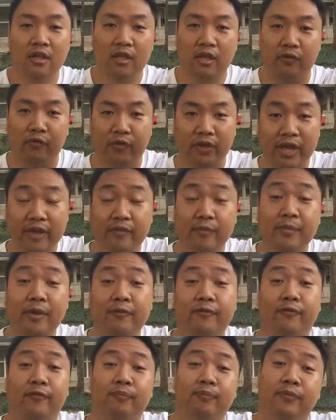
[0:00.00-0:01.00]
If we haven't
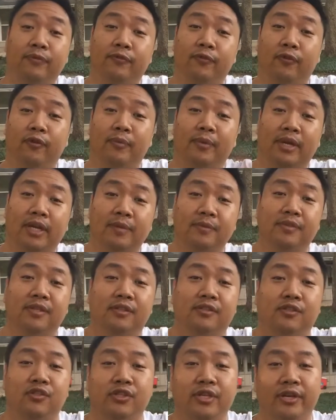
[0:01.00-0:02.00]
met before, my name is
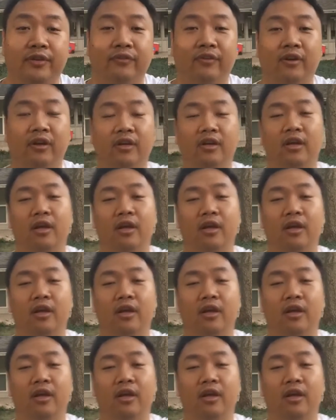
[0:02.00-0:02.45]
Dr. Cheng Ruan.